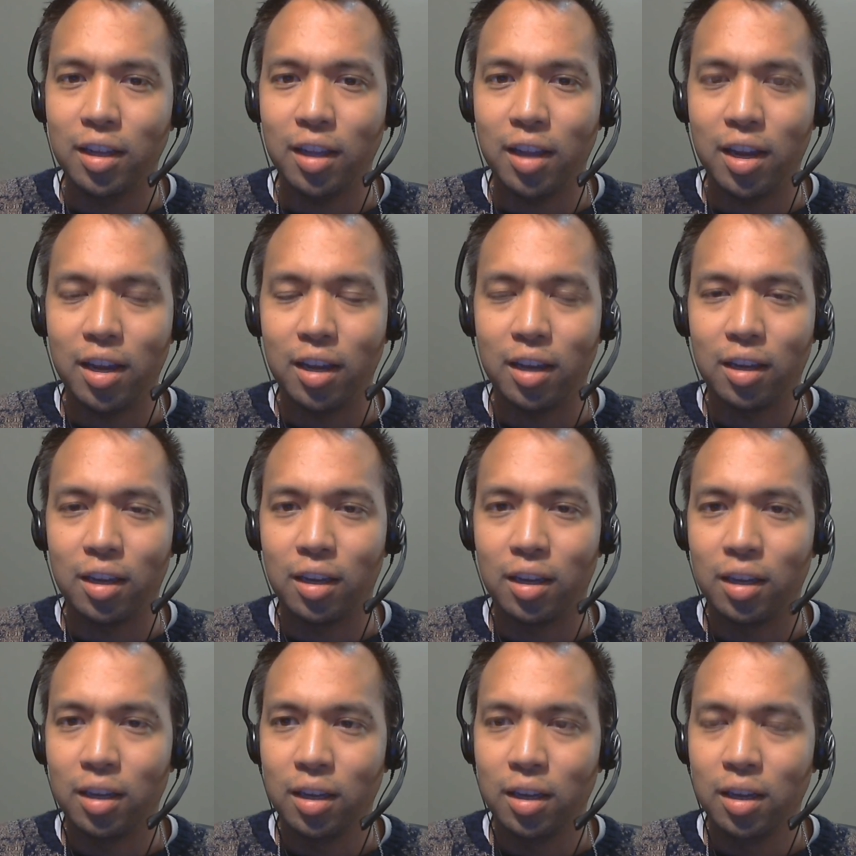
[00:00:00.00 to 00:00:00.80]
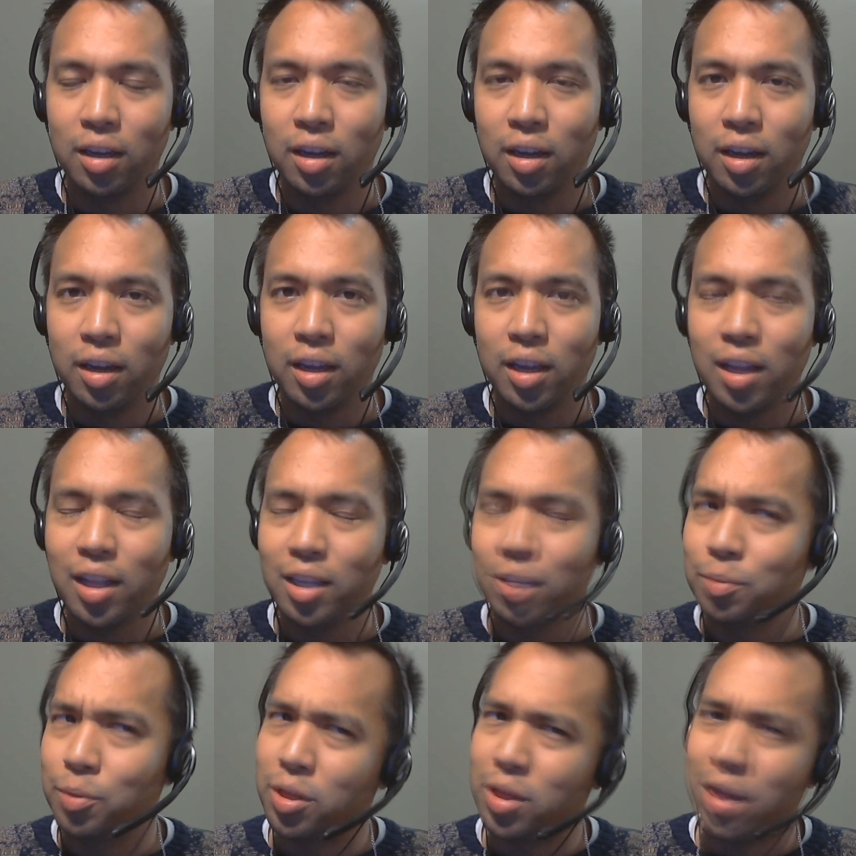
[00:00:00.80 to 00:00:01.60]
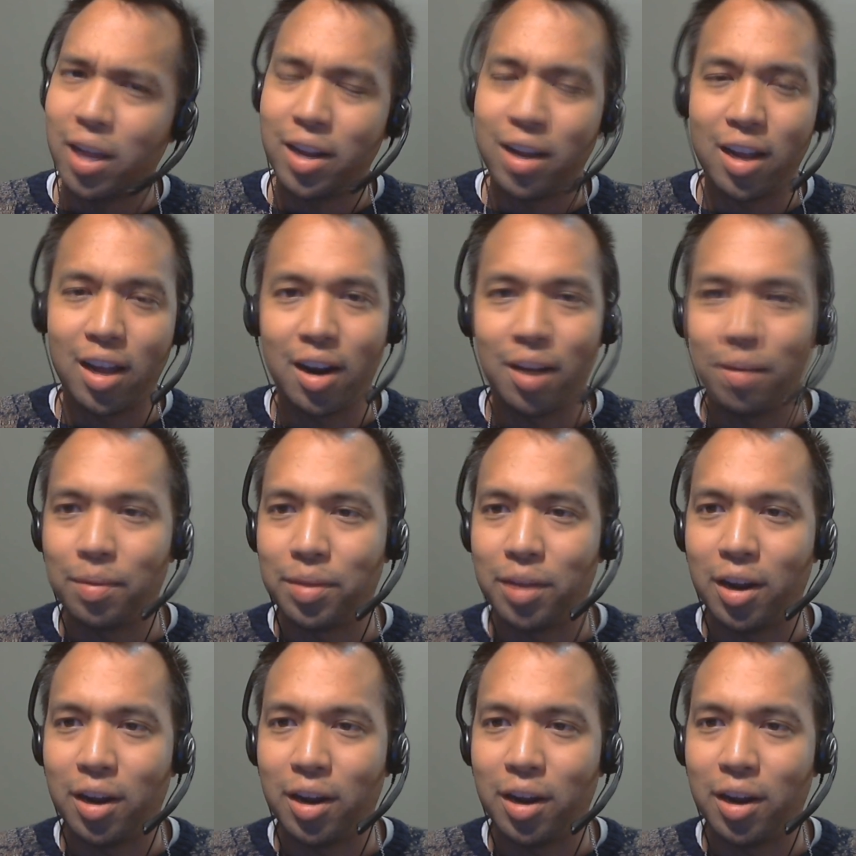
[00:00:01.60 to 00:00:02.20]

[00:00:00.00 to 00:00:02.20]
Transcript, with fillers: like... Yeah, let's put Leliana up